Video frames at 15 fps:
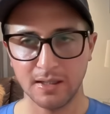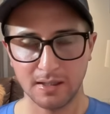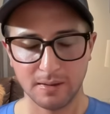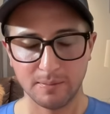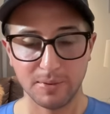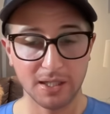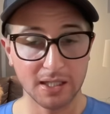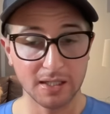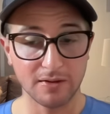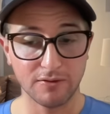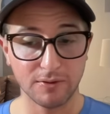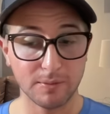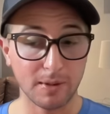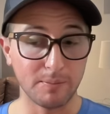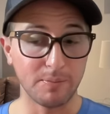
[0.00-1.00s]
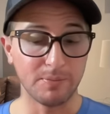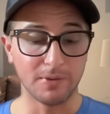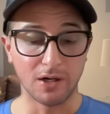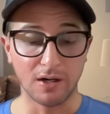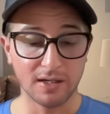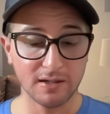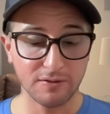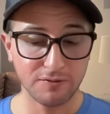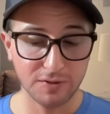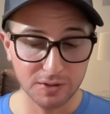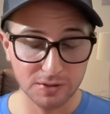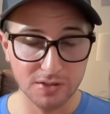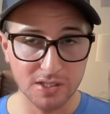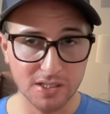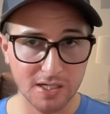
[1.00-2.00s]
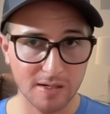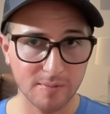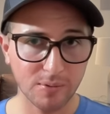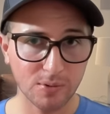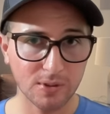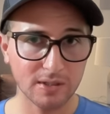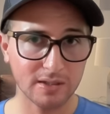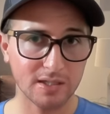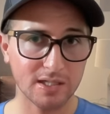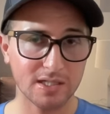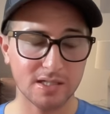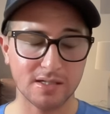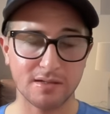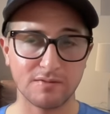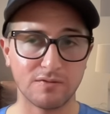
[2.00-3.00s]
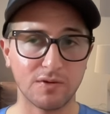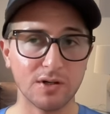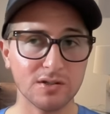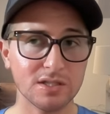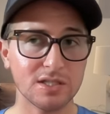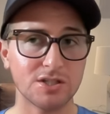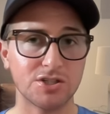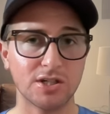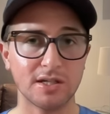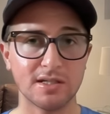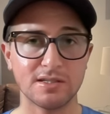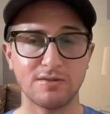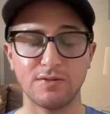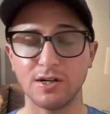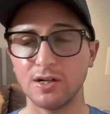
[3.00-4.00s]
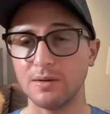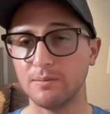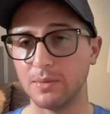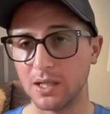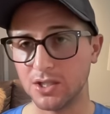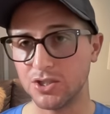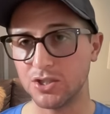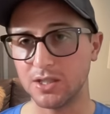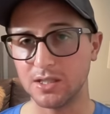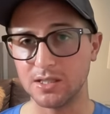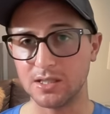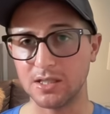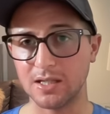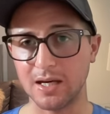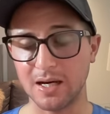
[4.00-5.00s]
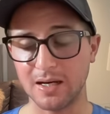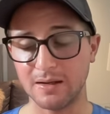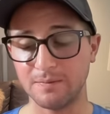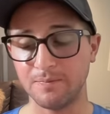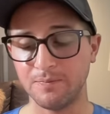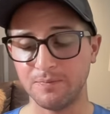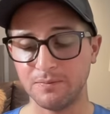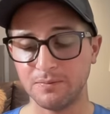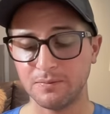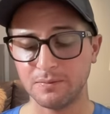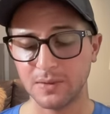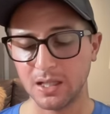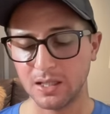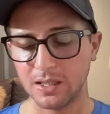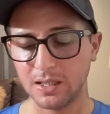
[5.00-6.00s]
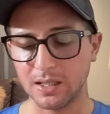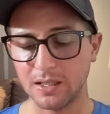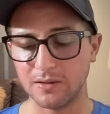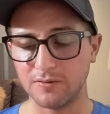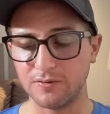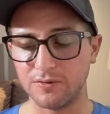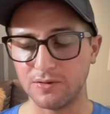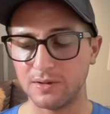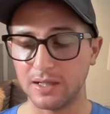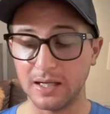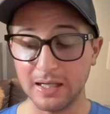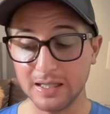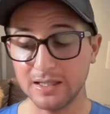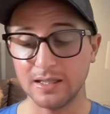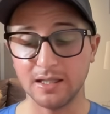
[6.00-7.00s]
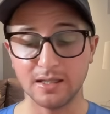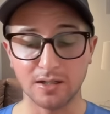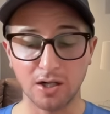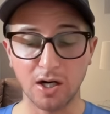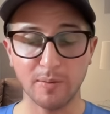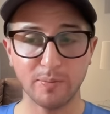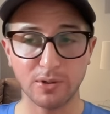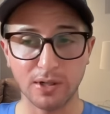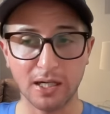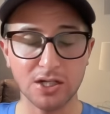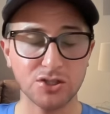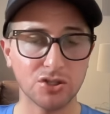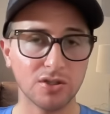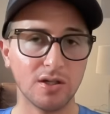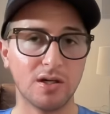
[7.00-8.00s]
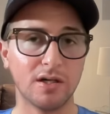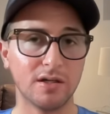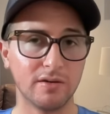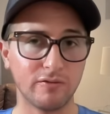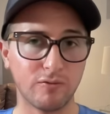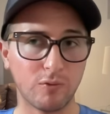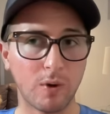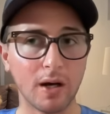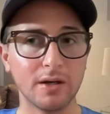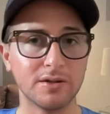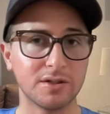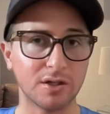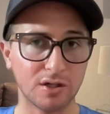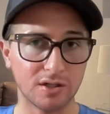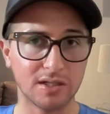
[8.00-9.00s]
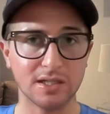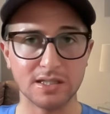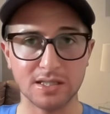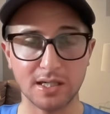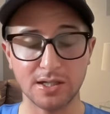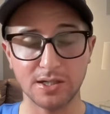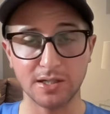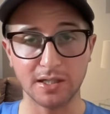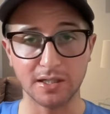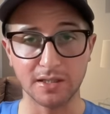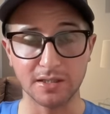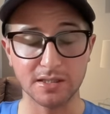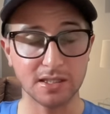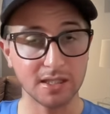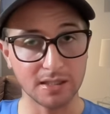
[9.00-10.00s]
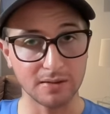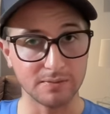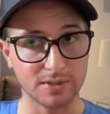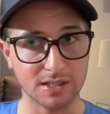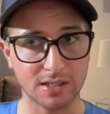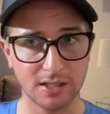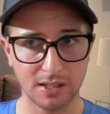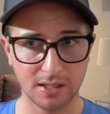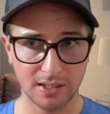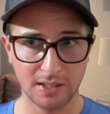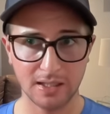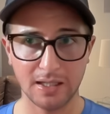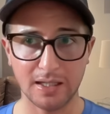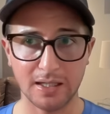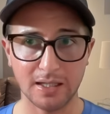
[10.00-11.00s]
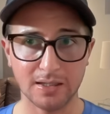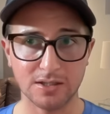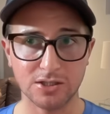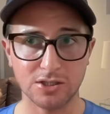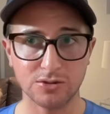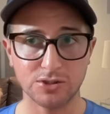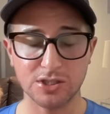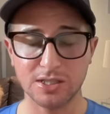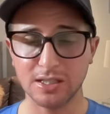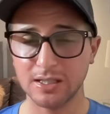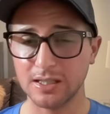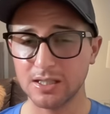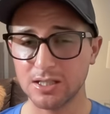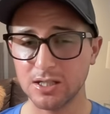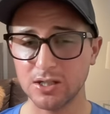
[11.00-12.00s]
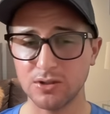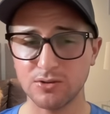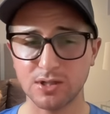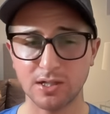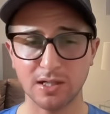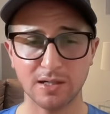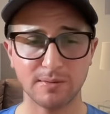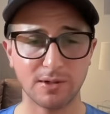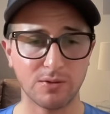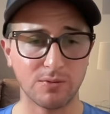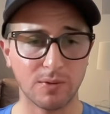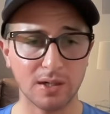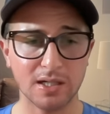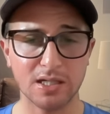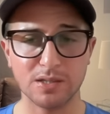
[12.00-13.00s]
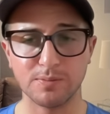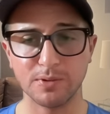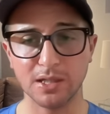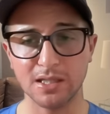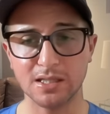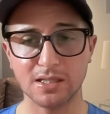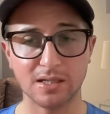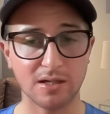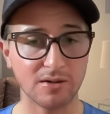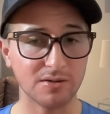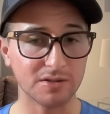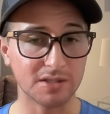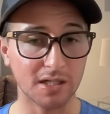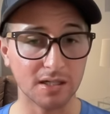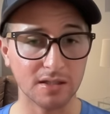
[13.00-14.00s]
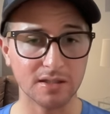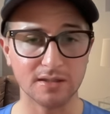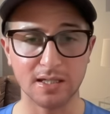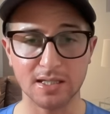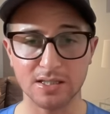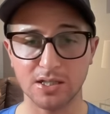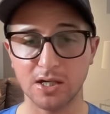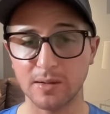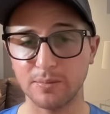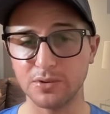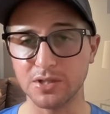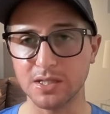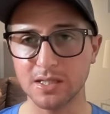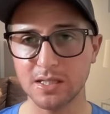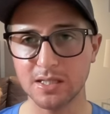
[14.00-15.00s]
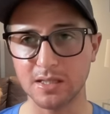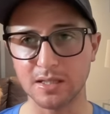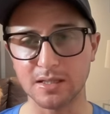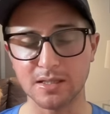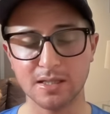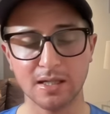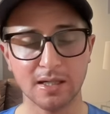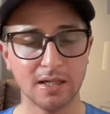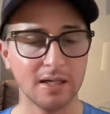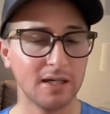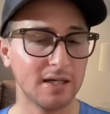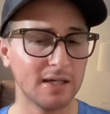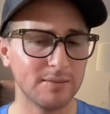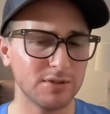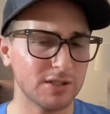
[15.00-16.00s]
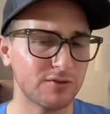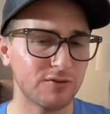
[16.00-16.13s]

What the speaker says: But from a on the field standpoint, this vaults the Giants very much into that kind of, I think, upper echelon of wild card contending teams. And so just to continue talking about what has Blake Snell done the last couple seasons, and I'm just